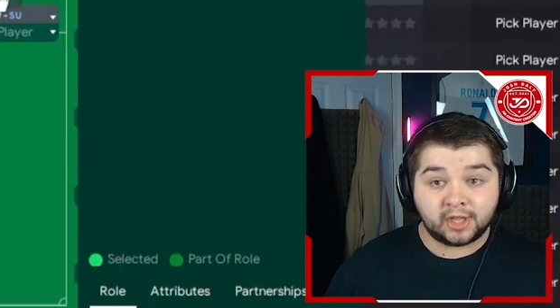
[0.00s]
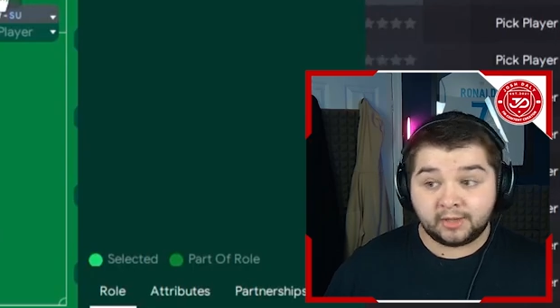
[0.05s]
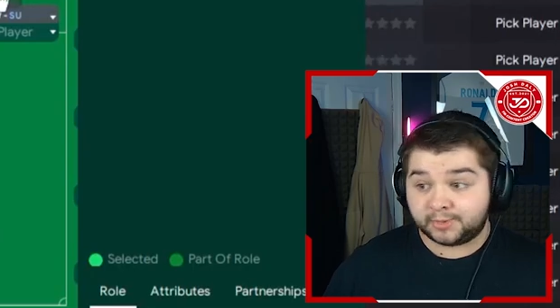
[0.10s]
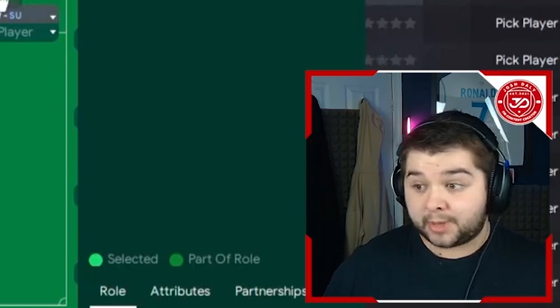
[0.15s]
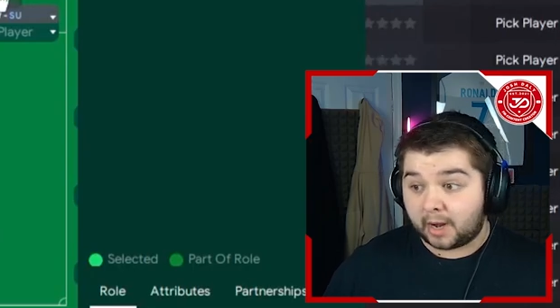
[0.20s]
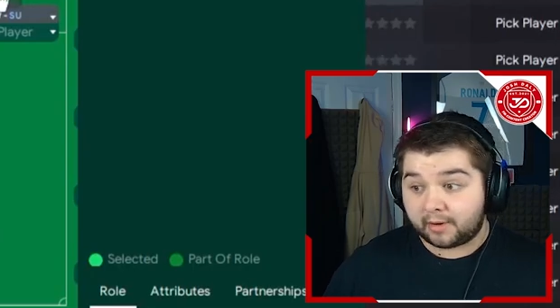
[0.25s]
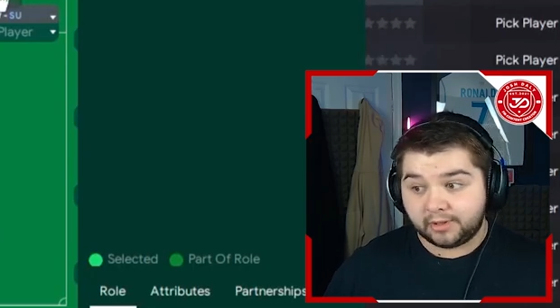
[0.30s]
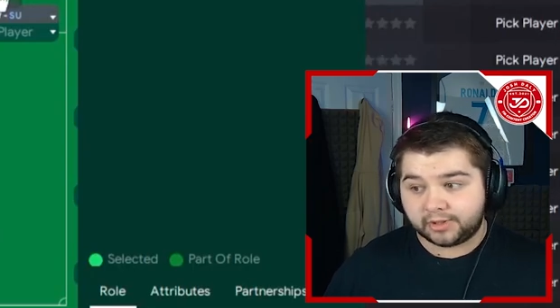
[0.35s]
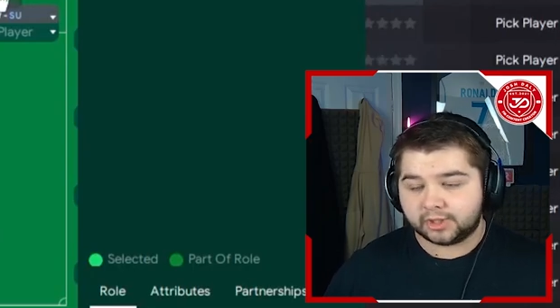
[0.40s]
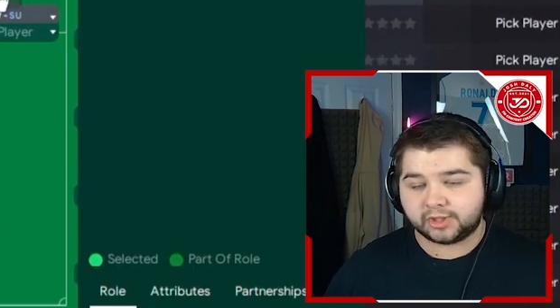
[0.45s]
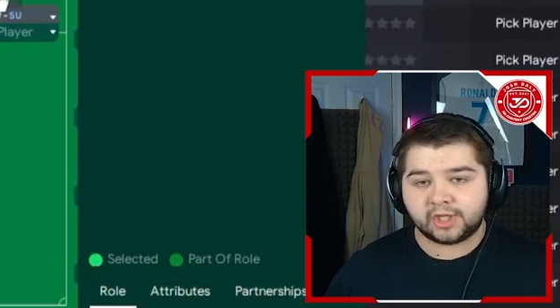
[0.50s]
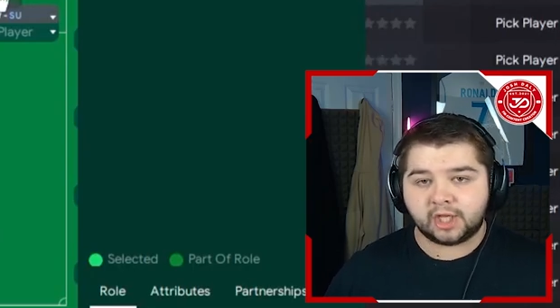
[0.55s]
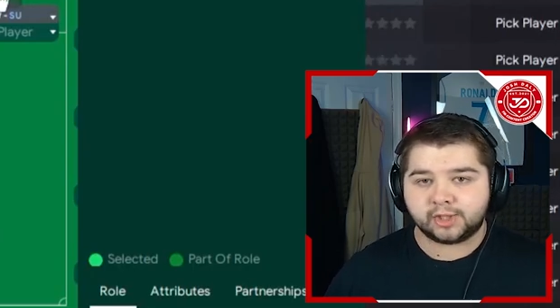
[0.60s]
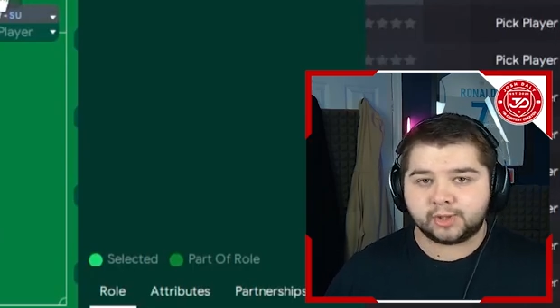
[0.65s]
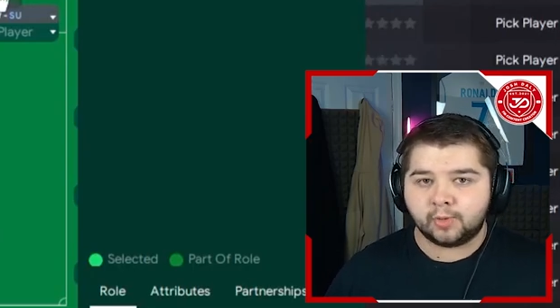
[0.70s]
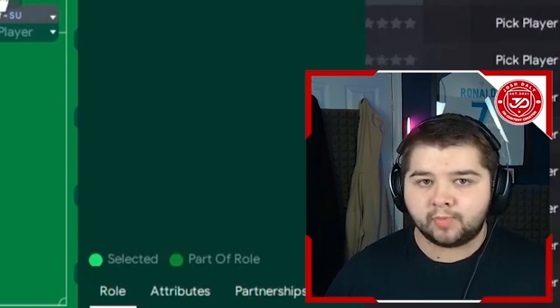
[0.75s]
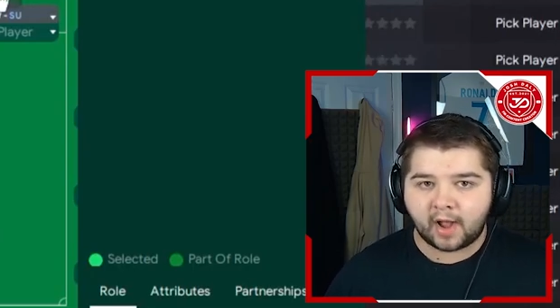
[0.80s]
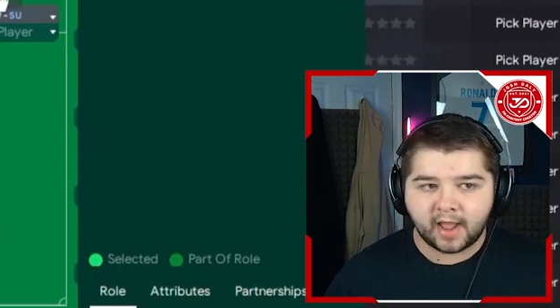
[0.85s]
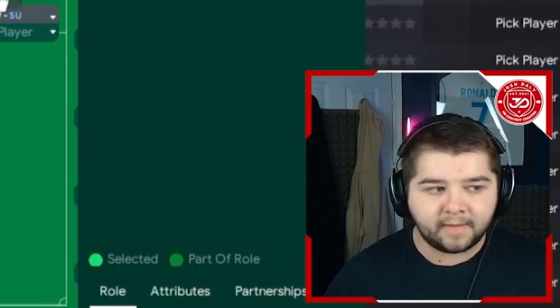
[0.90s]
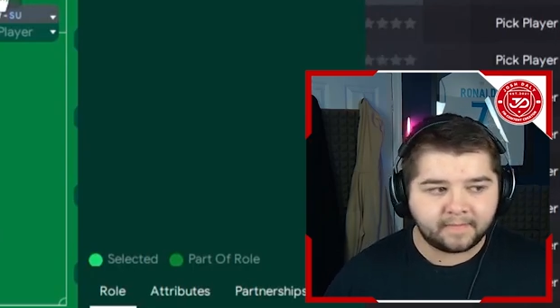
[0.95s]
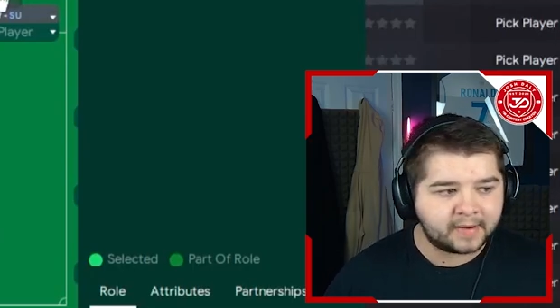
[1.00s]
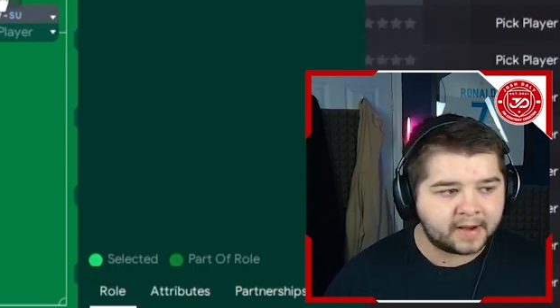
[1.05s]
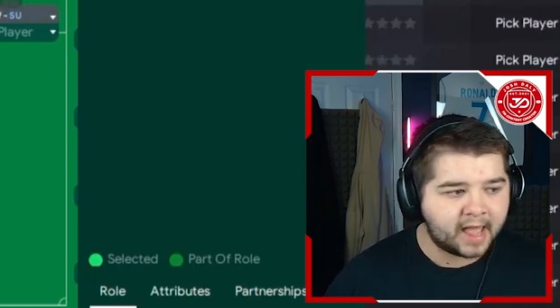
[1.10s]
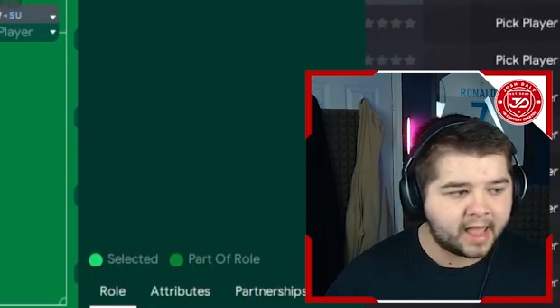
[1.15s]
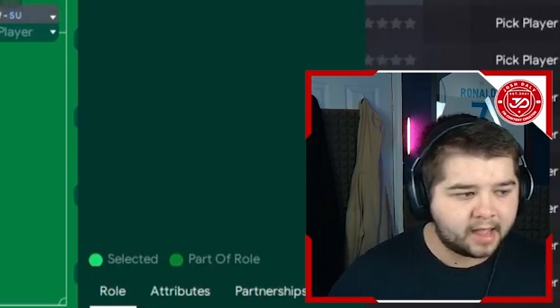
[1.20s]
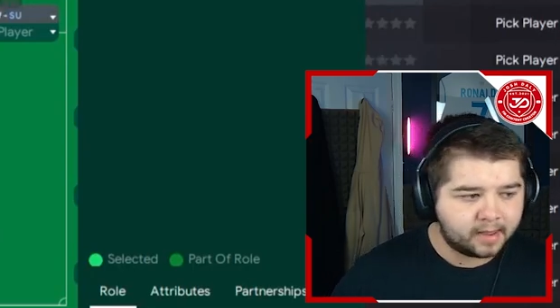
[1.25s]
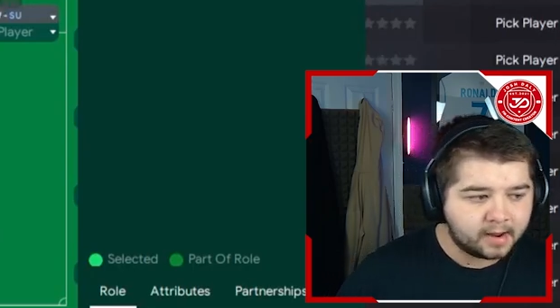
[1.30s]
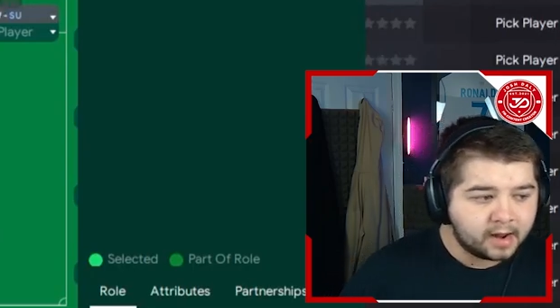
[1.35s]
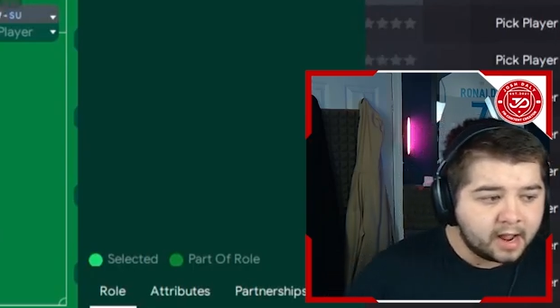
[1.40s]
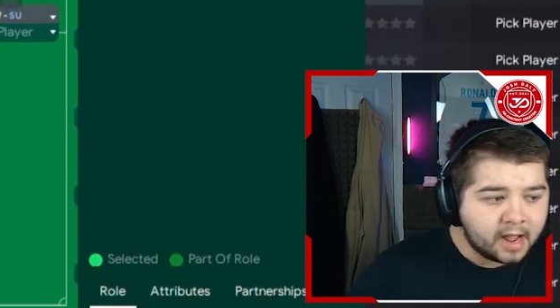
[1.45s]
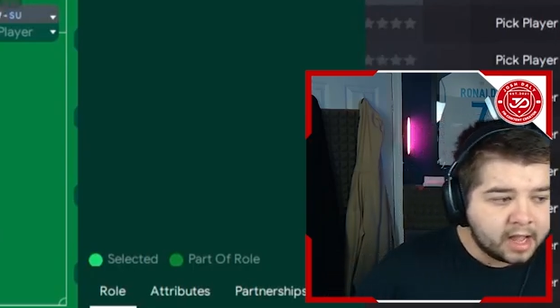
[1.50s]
a very successful way of playing.